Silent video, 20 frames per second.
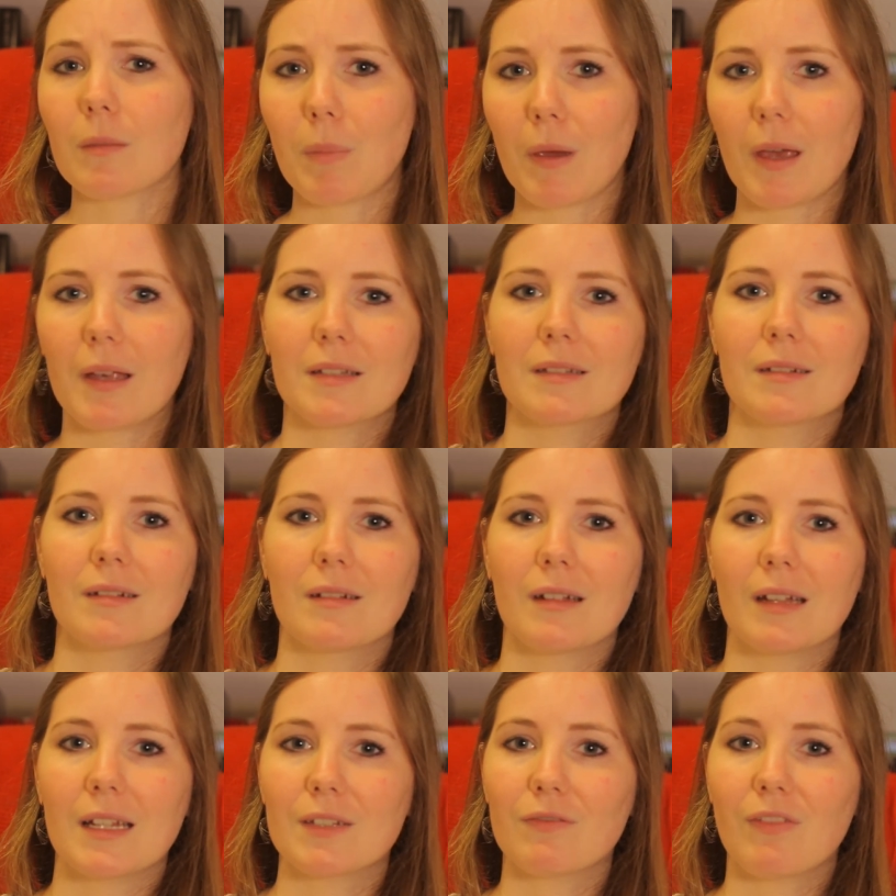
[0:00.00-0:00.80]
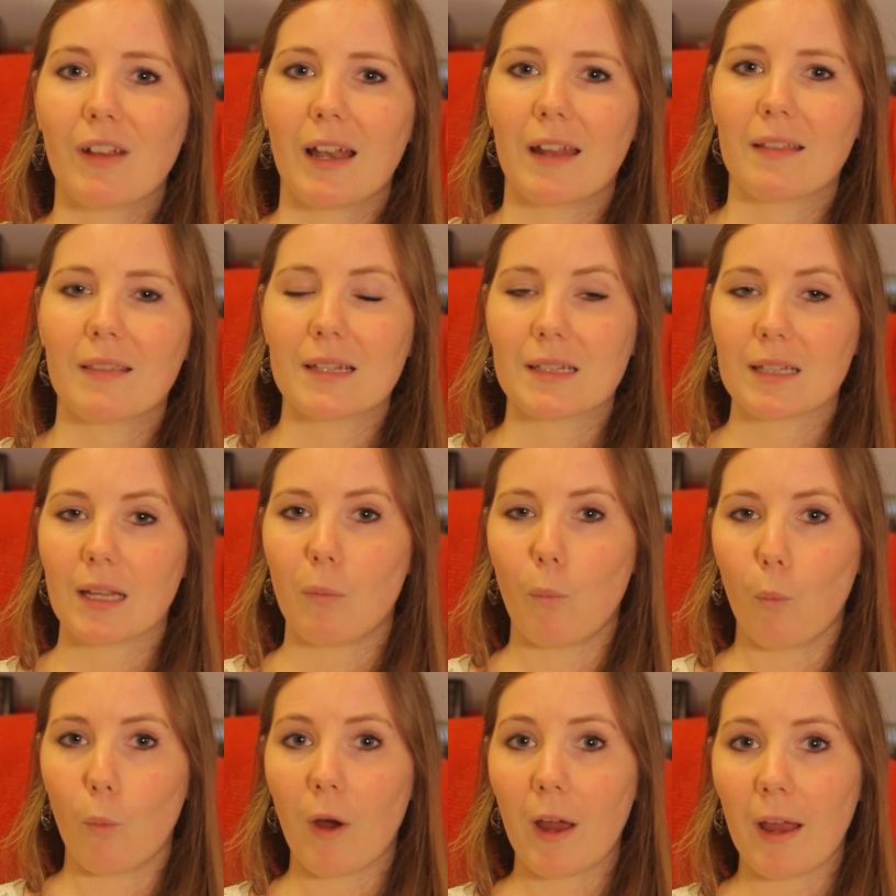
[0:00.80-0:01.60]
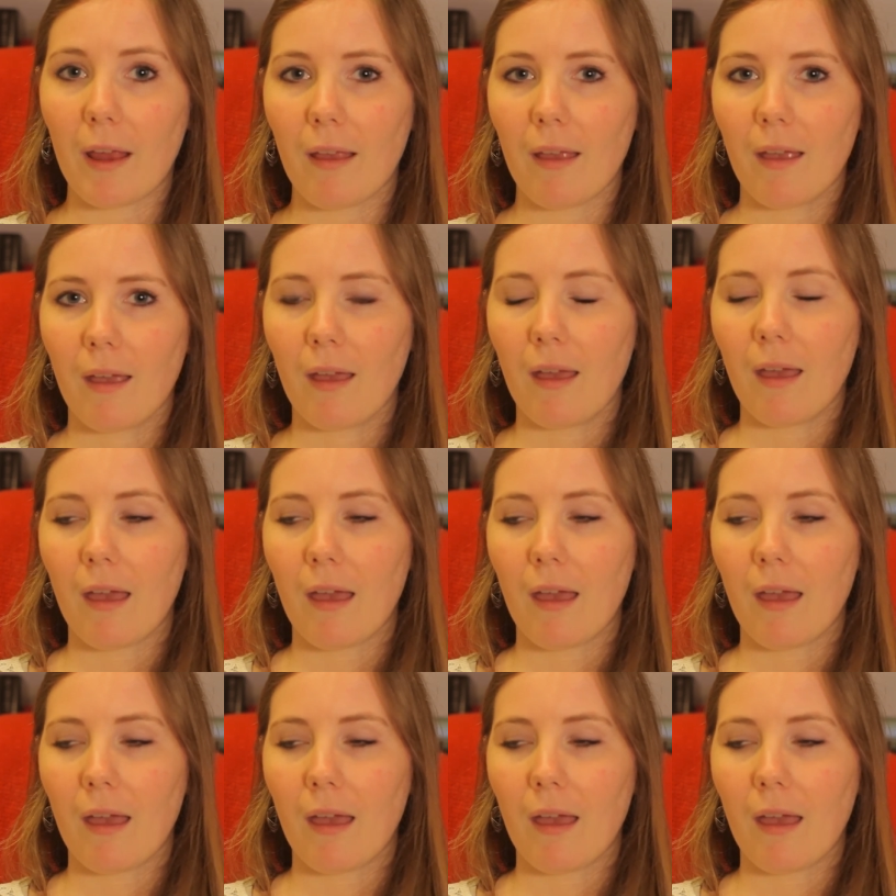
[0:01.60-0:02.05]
person is feeling the same way.